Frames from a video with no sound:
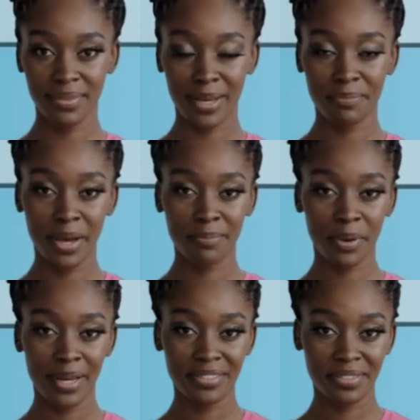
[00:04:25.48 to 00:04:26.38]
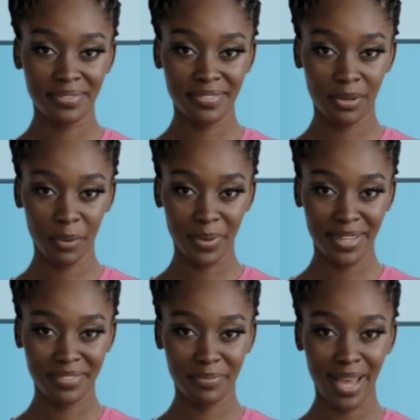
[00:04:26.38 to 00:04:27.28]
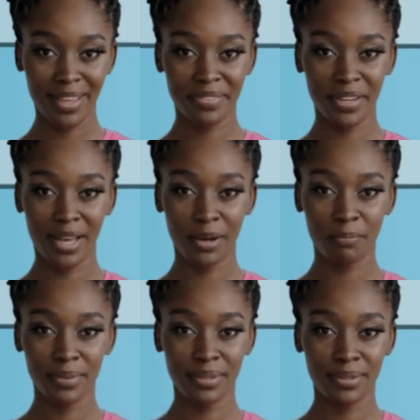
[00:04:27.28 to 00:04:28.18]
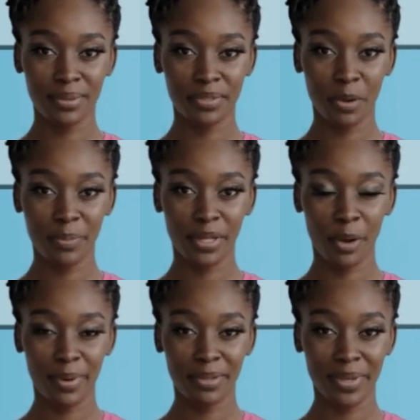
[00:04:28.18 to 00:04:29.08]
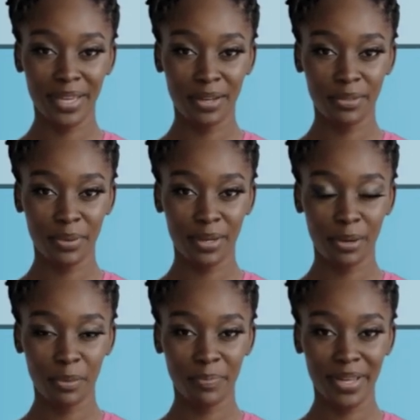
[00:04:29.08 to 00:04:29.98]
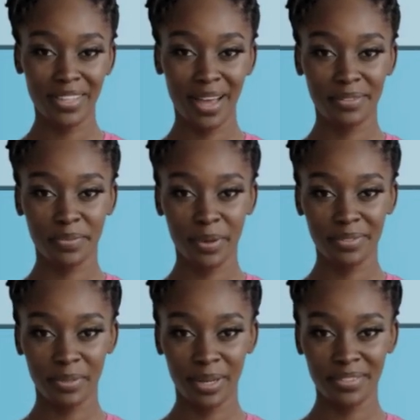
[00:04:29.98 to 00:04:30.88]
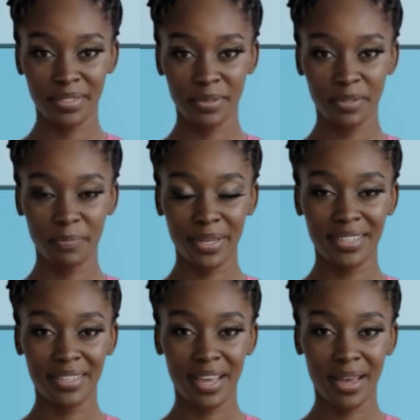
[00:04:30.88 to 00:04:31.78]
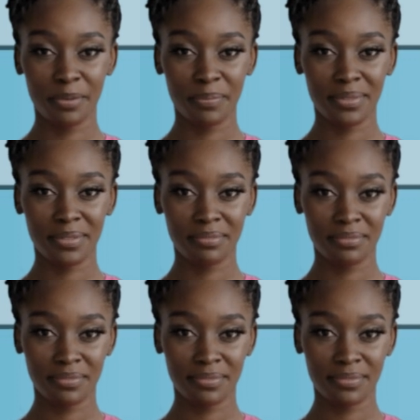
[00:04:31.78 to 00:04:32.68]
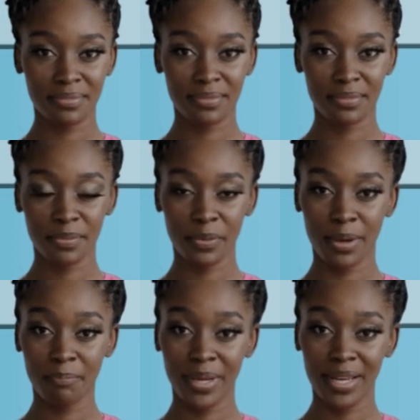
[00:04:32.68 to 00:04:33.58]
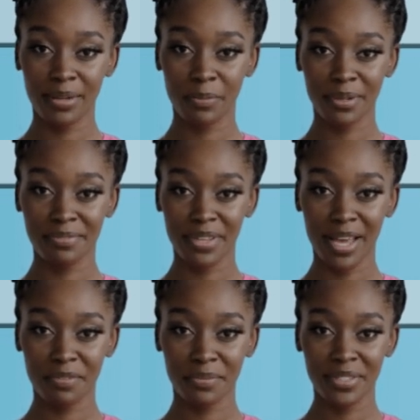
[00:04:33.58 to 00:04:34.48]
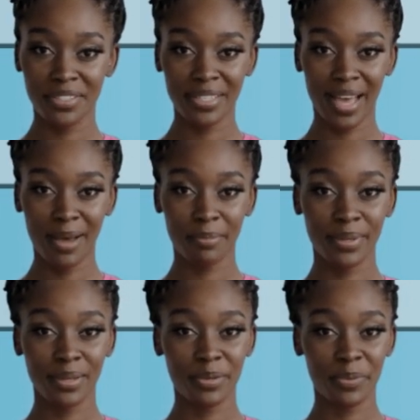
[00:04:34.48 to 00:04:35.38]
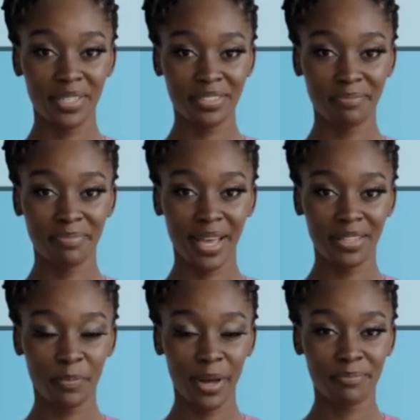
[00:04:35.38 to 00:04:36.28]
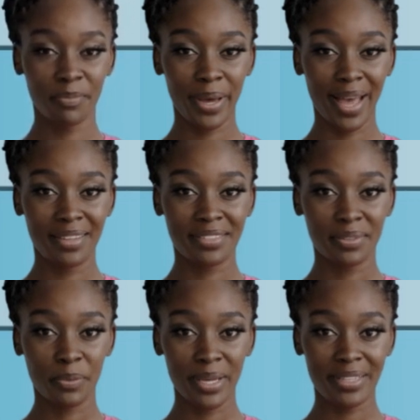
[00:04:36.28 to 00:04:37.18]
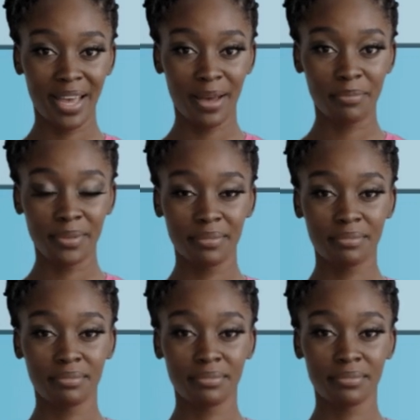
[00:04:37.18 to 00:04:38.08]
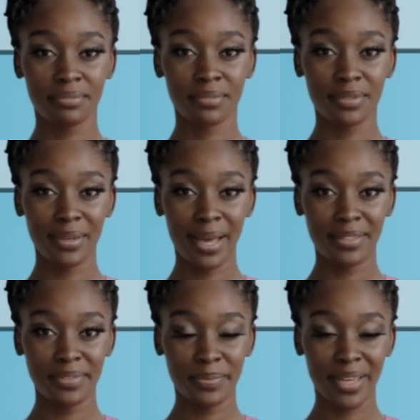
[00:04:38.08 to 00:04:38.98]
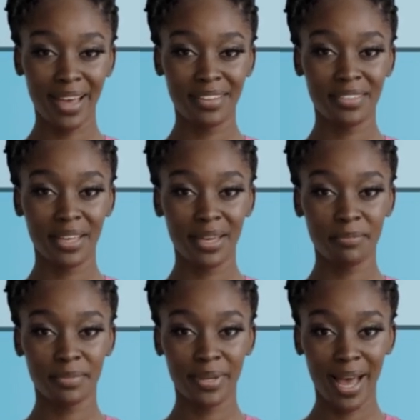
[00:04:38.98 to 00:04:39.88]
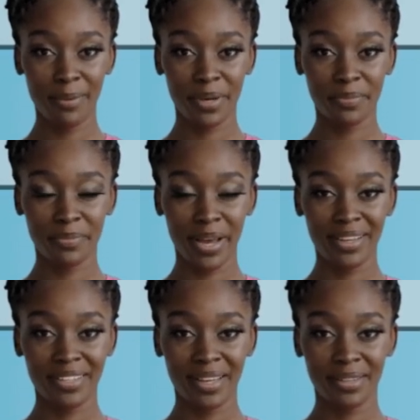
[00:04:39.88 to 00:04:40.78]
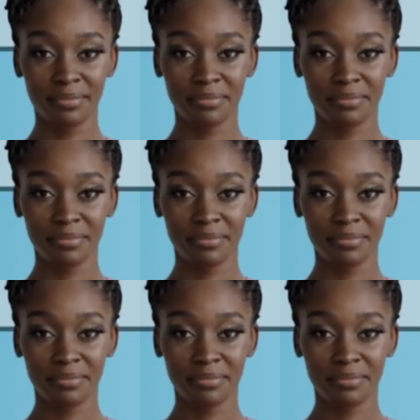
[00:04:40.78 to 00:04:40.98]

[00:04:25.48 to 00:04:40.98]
If you have questions or need some extra help, drop a comment below or reach out to us on our social media channels. Remember, with Flash Revision Lab, you're just a flash away from acing your exams. Until next time, happy revising!